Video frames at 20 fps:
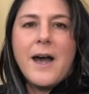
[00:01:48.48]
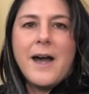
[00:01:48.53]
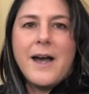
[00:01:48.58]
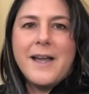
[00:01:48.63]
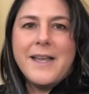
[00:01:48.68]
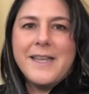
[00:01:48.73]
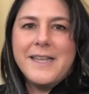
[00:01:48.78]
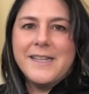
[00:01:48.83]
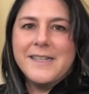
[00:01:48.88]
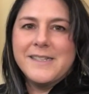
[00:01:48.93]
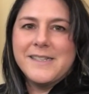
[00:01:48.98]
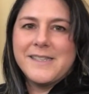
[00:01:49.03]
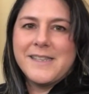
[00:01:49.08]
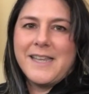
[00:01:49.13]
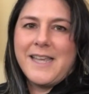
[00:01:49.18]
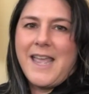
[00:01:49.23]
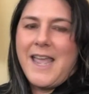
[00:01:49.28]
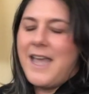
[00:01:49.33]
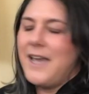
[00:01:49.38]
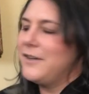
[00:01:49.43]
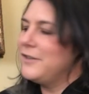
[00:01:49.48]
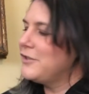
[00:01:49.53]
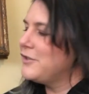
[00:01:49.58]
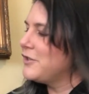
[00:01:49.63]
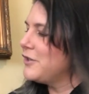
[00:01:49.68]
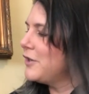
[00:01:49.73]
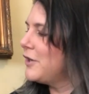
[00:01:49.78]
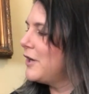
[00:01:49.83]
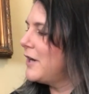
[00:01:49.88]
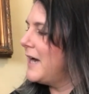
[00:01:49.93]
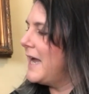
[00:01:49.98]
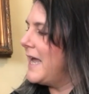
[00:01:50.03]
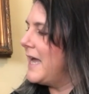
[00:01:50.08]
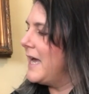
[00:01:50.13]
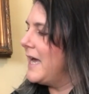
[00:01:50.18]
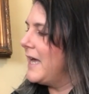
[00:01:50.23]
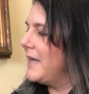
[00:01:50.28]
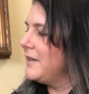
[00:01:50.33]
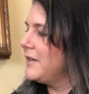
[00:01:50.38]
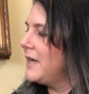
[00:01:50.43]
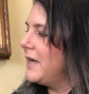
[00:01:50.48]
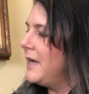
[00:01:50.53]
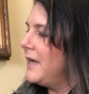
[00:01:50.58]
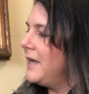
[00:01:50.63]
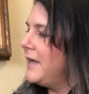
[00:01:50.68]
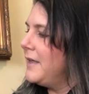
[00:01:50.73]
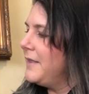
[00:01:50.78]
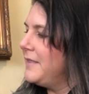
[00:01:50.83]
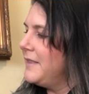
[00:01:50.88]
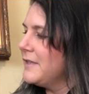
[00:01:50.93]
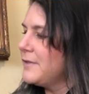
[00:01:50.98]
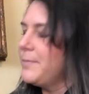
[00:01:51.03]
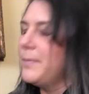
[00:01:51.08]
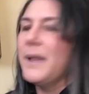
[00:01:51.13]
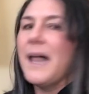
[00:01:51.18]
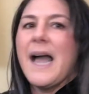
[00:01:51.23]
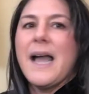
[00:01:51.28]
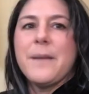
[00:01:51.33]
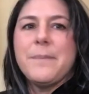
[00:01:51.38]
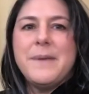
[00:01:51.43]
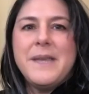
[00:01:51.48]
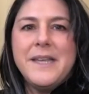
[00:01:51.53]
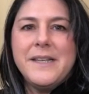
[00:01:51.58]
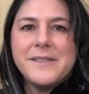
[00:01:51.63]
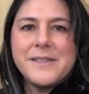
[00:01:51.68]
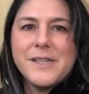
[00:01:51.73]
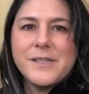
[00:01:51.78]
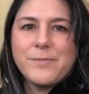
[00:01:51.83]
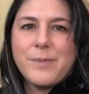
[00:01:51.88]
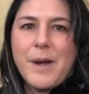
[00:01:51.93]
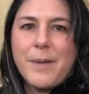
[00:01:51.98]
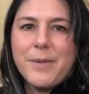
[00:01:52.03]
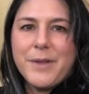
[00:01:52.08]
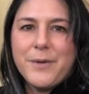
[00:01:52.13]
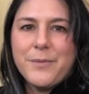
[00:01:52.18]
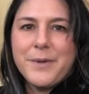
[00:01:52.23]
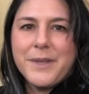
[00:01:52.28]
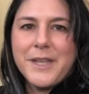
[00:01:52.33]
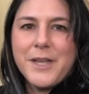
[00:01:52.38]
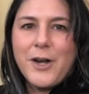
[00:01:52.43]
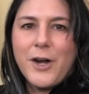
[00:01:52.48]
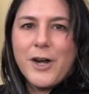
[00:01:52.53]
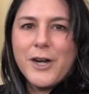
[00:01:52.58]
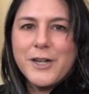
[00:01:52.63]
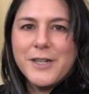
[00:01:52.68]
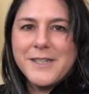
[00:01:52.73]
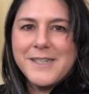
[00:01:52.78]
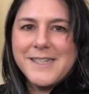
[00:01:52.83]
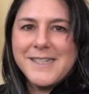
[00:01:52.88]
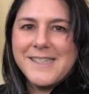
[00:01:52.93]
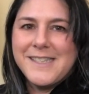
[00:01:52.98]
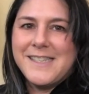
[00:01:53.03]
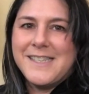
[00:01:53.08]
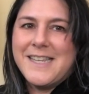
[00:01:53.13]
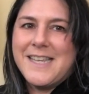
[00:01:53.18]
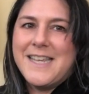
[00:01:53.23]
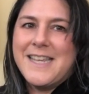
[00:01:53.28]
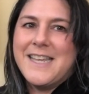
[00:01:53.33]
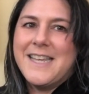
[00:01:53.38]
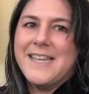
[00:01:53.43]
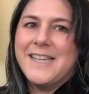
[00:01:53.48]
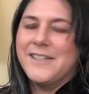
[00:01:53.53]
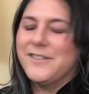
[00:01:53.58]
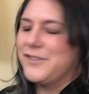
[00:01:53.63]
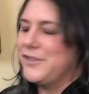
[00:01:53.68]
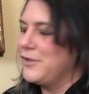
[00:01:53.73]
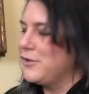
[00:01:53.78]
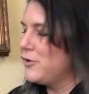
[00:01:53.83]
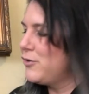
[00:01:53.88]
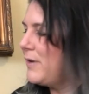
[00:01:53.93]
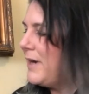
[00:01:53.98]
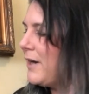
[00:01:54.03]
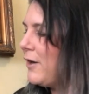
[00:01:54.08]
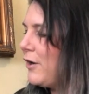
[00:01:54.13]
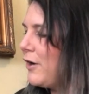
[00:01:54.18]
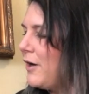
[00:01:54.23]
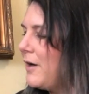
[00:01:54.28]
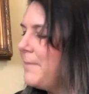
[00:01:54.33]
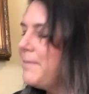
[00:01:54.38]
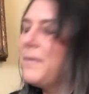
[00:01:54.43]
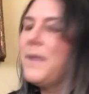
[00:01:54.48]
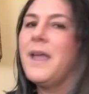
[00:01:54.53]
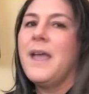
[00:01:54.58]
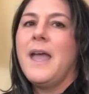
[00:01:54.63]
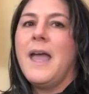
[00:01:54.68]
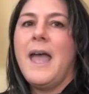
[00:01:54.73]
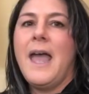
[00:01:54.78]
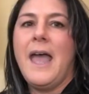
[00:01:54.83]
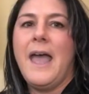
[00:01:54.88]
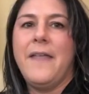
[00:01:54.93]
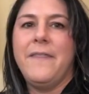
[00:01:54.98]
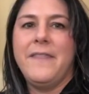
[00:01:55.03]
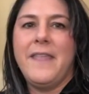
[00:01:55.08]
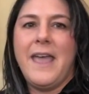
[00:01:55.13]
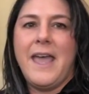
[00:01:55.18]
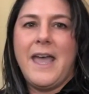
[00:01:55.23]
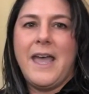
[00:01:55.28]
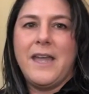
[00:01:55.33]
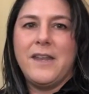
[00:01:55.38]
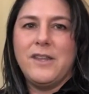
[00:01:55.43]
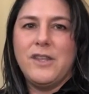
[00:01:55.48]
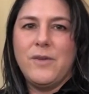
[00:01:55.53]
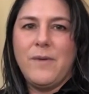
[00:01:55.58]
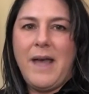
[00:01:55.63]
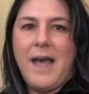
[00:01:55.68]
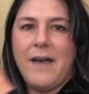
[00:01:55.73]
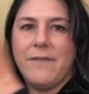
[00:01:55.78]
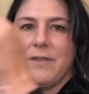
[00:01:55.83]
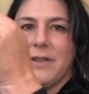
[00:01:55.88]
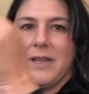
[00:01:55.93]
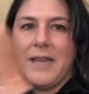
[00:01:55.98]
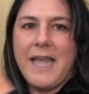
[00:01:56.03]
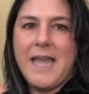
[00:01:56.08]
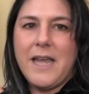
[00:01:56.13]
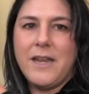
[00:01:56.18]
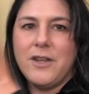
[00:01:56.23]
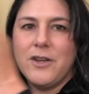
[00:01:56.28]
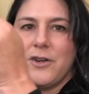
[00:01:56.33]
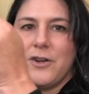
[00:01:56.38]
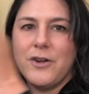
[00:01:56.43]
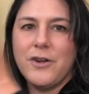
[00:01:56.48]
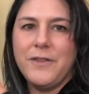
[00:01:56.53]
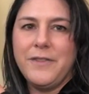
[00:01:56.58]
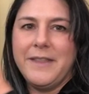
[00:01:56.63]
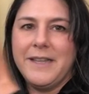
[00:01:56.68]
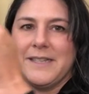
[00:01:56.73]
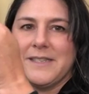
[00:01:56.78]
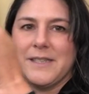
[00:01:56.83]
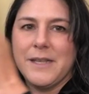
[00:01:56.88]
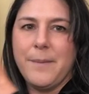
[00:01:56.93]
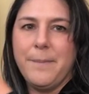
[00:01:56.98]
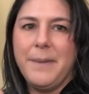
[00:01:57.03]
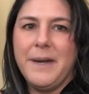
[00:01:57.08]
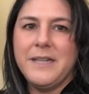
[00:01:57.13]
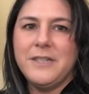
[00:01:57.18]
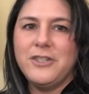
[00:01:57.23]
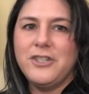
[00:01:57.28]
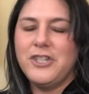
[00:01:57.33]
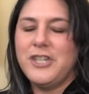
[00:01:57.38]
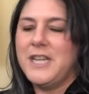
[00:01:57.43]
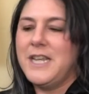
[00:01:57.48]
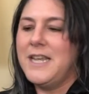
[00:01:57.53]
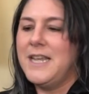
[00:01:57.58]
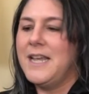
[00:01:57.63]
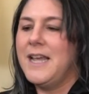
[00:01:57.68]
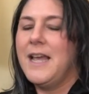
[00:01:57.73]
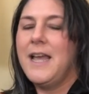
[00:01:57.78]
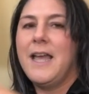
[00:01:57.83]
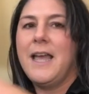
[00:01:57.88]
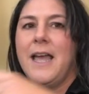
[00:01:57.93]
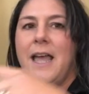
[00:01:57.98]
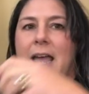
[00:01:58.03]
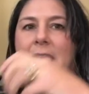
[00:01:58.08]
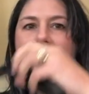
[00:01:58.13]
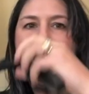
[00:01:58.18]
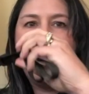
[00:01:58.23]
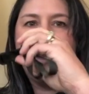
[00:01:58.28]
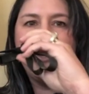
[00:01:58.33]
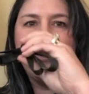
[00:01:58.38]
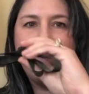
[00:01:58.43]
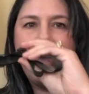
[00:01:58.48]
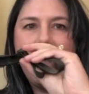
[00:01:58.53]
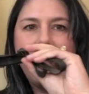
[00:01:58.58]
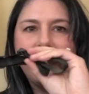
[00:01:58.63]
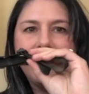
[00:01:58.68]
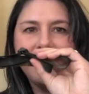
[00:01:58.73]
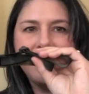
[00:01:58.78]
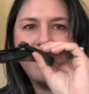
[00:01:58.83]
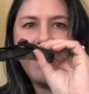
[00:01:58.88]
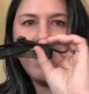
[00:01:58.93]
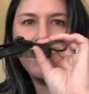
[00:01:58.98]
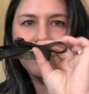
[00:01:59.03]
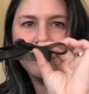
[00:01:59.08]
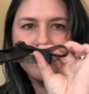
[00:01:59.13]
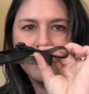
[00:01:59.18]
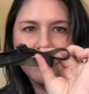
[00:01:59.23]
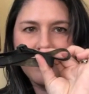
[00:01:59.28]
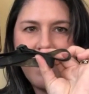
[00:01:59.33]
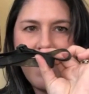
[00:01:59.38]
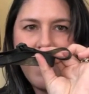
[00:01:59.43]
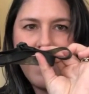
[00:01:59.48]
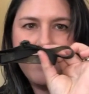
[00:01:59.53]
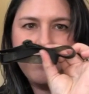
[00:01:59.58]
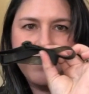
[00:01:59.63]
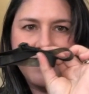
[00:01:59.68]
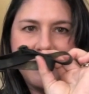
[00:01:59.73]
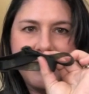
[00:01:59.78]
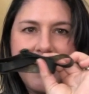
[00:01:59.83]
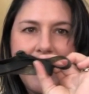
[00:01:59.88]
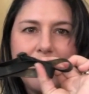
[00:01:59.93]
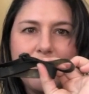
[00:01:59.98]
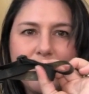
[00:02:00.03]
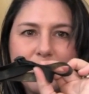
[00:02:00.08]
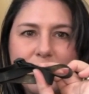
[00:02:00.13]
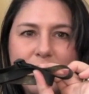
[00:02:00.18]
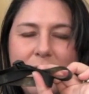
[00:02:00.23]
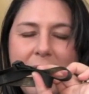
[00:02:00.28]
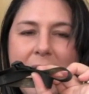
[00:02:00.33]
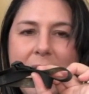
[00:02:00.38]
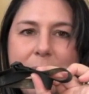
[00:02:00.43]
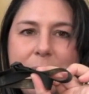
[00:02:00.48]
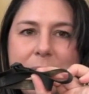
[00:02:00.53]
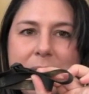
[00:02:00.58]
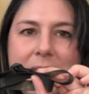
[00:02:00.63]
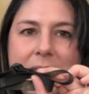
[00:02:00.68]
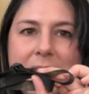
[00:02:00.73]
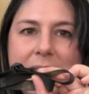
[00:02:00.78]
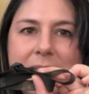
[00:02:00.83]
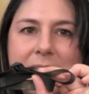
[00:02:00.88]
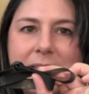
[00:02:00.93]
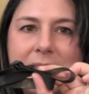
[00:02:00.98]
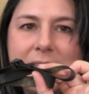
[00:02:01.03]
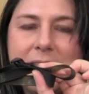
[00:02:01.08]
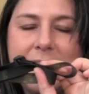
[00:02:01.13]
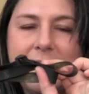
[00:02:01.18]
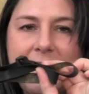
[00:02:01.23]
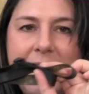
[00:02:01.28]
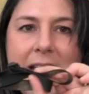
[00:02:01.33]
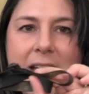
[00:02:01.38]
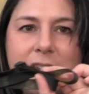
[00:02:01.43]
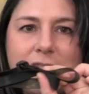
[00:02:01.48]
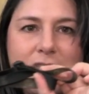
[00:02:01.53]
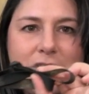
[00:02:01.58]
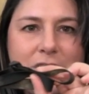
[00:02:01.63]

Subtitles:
is the canister, and this black piece that's probably really hard to see is the trigger, and then you have a lanyard that's a bungee, and you have a saddle strap. The saddle strap is attached